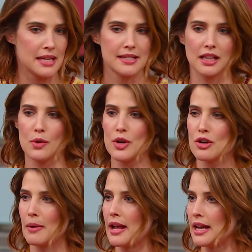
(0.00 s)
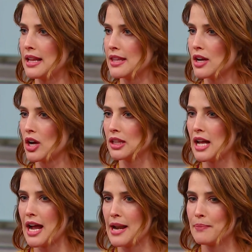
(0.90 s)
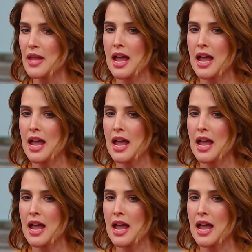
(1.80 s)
basically, when you're buying anything online,